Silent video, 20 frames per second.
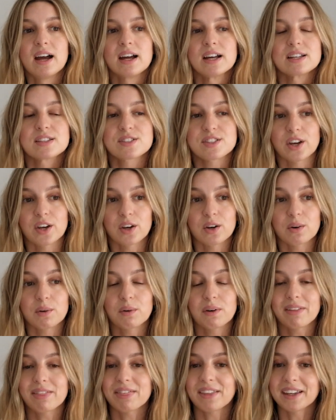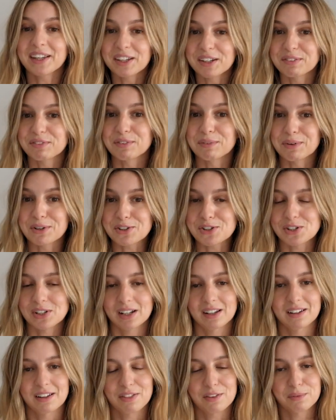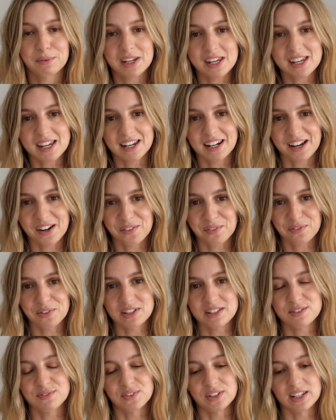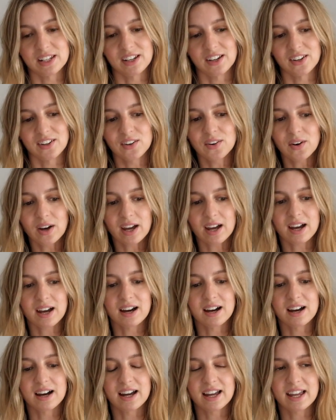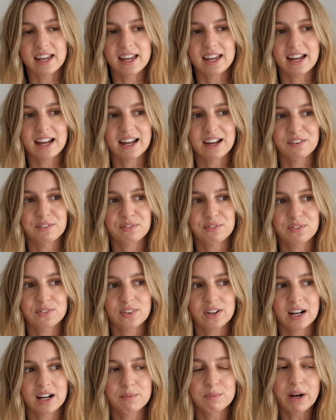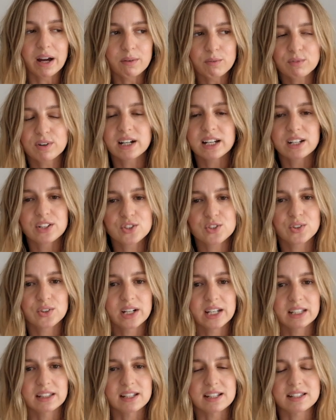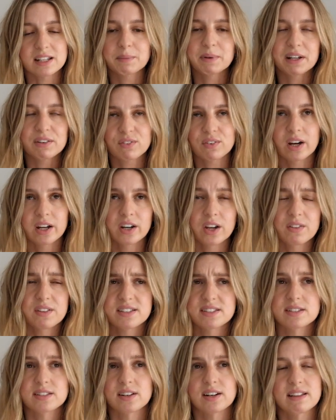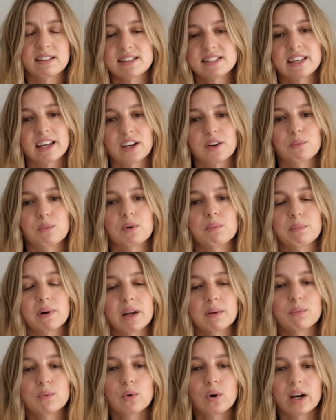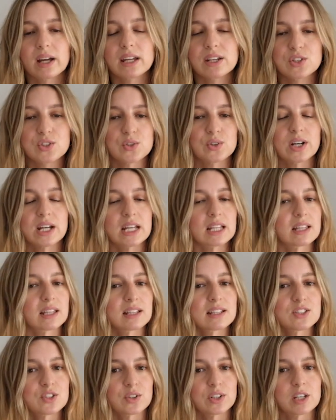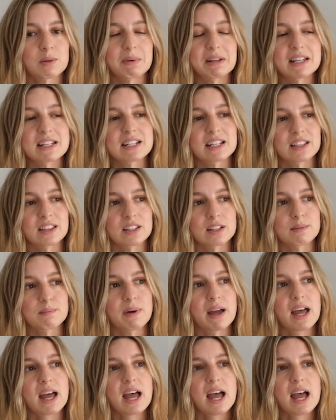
So thank you for watching another Week in Outfits video. I'm really enjoying this. I mean, I know this is only the second one, but I'm quite enjoying documenting them.